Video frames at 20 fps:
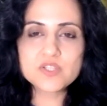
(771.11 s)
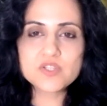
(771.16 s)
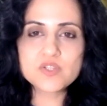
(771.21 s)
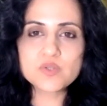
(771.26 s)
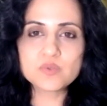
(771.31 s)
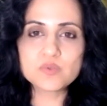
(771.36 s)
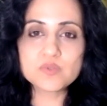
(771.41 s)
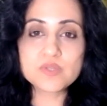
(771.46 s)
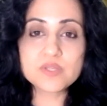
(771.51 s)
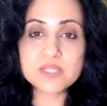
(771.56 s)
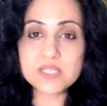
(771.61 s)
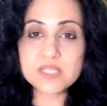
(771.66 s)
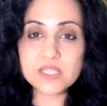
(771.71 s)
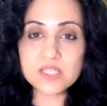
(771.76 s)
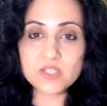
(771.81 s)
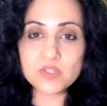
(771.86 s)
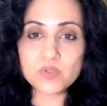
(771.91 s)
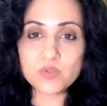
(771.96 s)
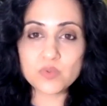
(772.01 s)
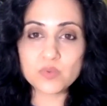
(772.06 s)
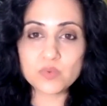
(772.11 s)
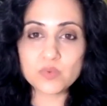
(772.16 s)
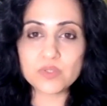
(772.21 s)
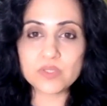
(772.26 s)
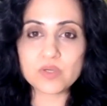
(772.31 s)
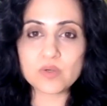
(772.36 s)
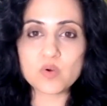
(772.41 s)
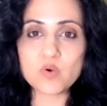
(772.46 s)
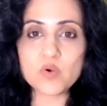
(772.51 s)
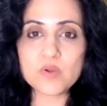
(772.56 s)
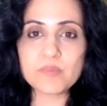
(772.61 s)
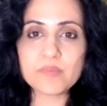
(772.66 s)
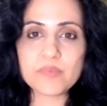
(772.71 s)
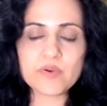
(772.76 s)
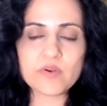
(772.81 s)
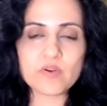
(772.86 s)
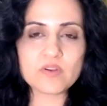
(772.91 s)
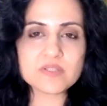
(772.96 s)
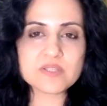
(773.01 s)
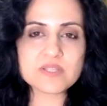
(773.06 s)
to see through your own
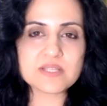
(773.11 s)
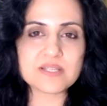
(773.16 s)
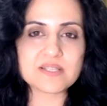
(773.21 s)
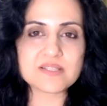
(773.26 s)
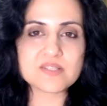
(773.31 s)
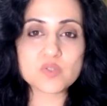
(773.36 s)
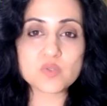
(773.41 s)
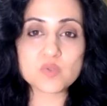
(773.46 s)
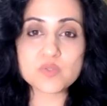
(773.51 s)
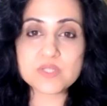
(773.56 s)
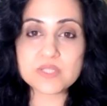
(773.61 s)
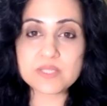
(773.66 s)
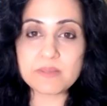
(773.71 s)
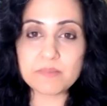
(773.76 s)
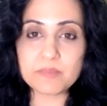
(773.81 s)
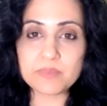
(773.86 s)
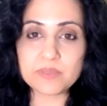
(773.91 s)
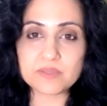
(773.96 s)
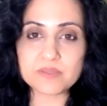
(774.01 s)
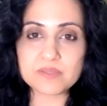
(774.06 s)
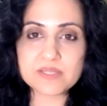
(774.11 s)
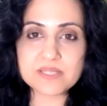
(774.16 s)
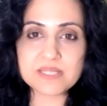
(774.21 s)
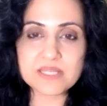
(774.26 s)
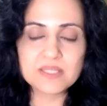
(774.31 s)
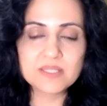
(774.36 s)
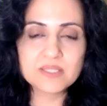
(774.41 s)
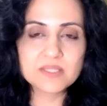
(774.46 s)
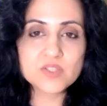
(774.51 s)
process through symbols,